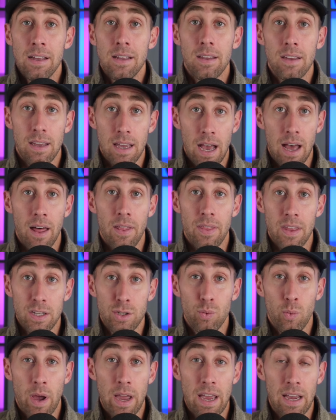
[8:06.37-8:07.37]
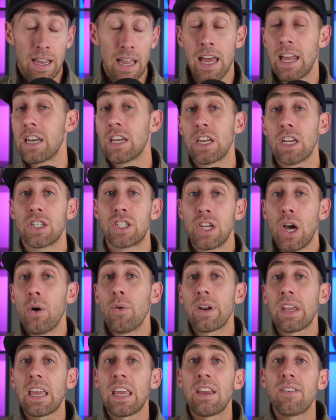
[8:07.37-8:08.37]
Yeah, this way, again, you
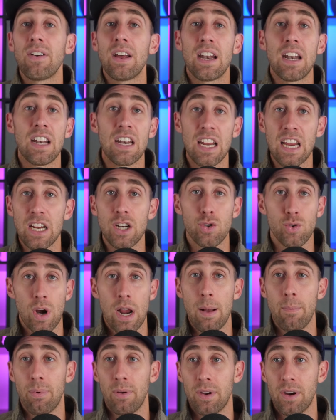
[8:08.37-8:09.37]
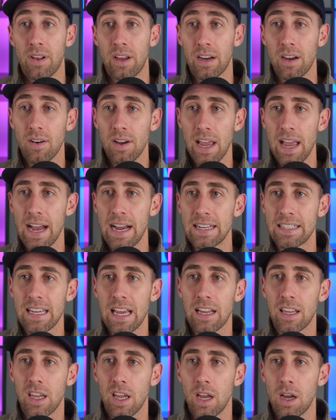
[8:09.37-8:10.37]
don't even need trample. You're like, okay, I
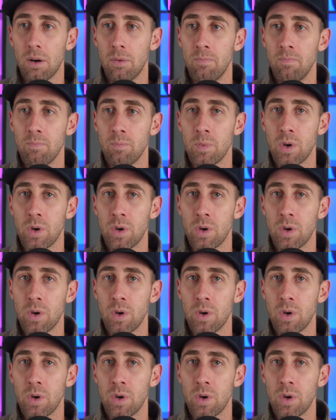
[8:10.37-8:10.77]
attack you.